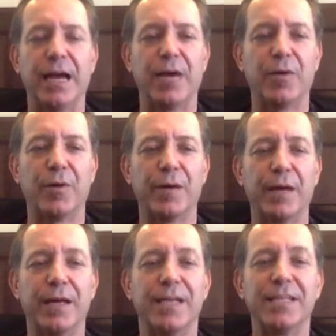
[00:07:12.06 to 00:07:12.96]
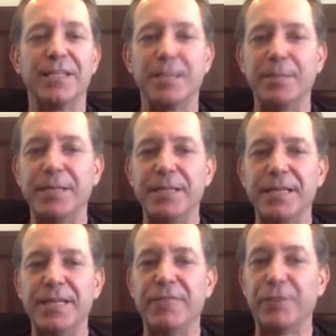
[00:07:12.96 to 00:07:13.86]
our
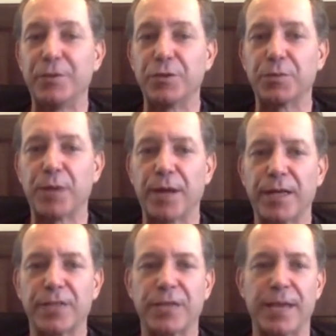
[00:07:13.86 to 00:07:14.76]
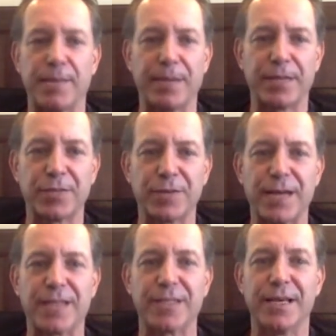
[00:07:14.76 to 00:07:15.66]
CBD-infused products, hemp
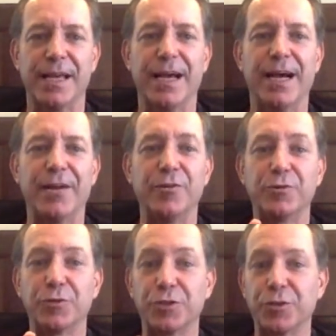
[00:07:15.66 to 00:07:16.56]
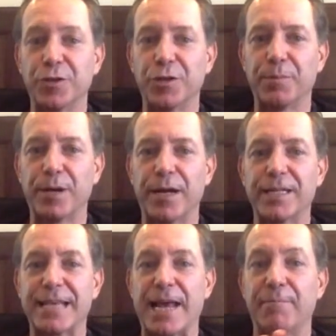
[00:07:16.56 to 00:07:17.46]
extracts, nutraceutical
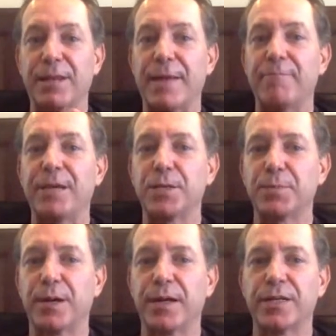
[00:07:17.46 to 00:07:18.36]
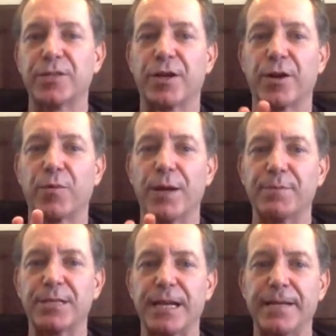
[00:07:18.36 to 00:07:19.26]
products, and plant-based products on our
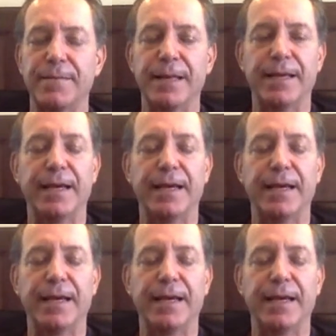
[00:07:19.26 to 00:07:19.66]
website.